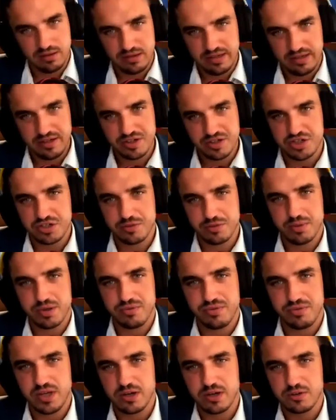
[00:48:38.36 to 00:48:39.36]
the leadership
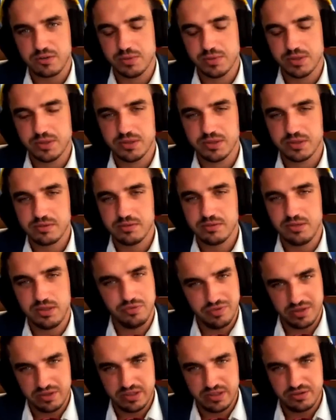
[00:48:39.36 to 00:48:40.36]
of Jaco Mulder? Do you
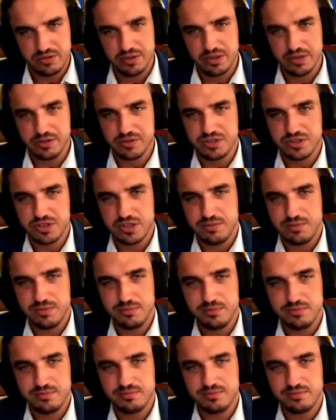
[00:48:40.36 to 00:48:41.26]
think they're doing a good job?